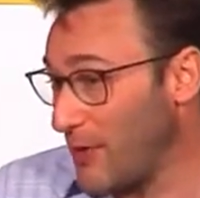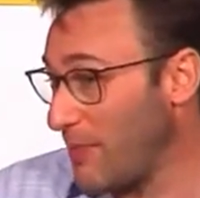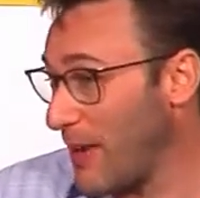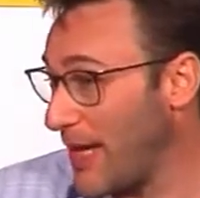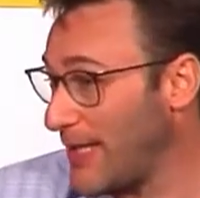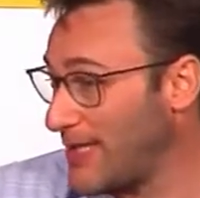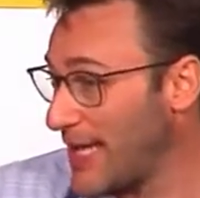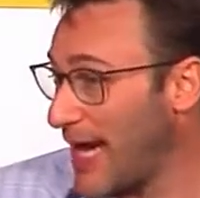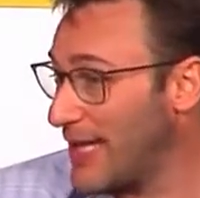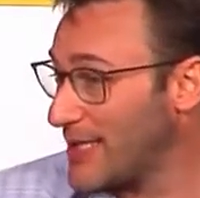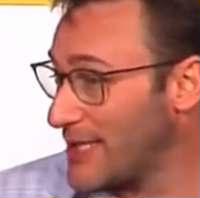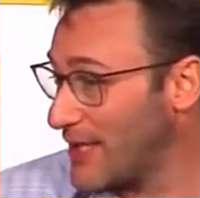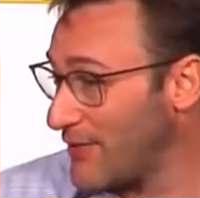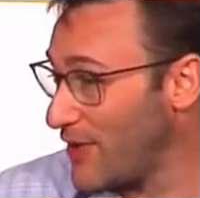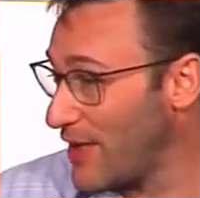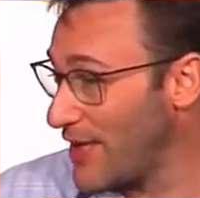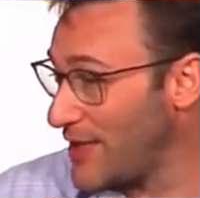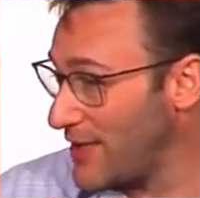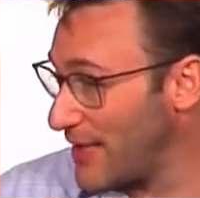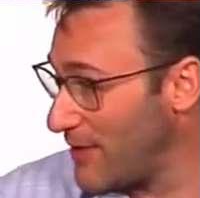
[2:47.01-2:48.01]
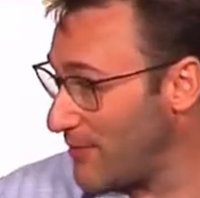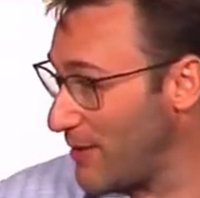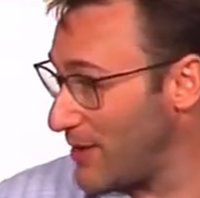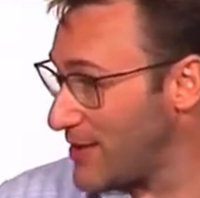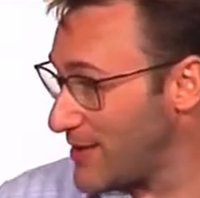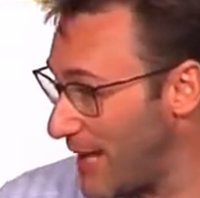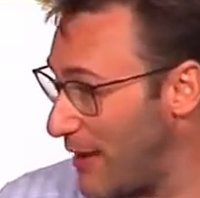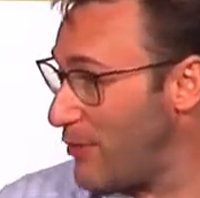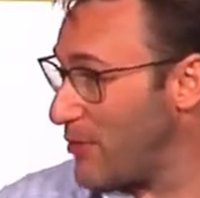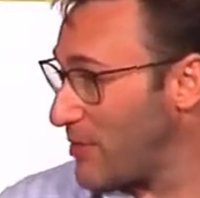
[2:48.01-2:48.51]
If we paid taxes every 18
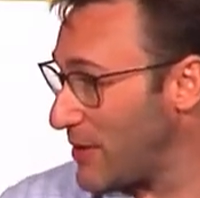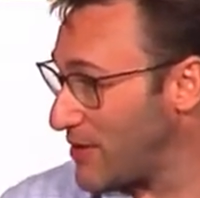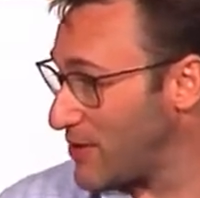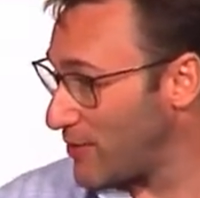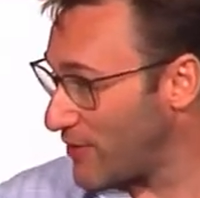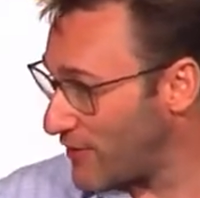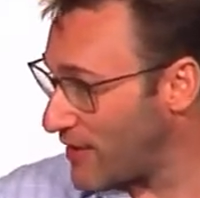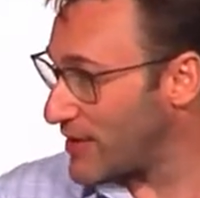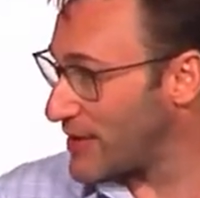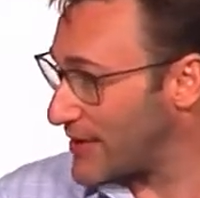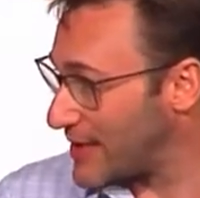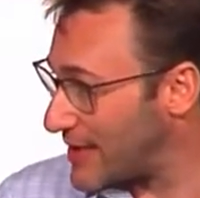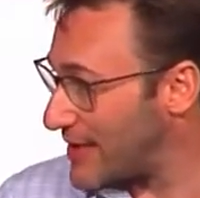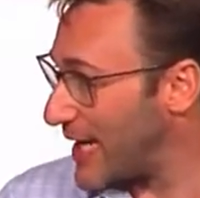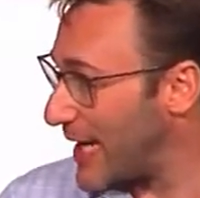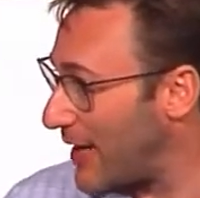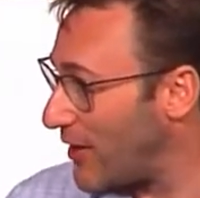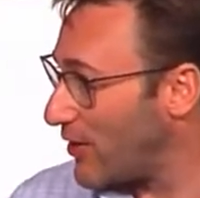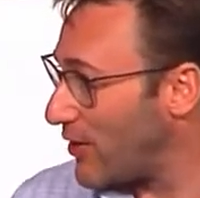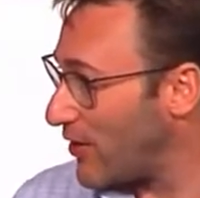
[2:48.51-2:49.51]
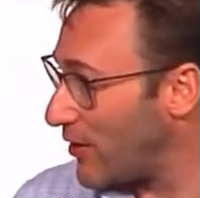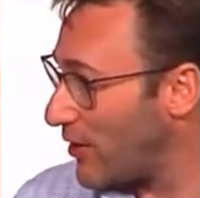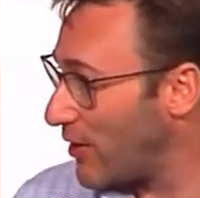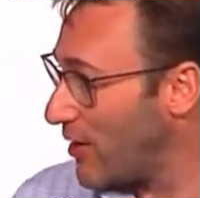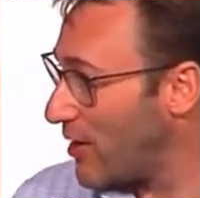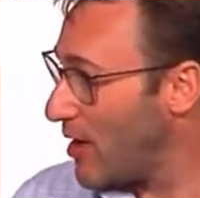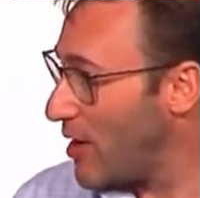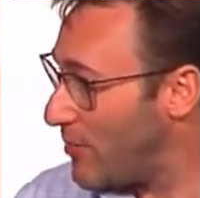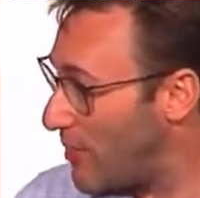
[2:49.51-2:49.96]
months, that would be sort of the standard.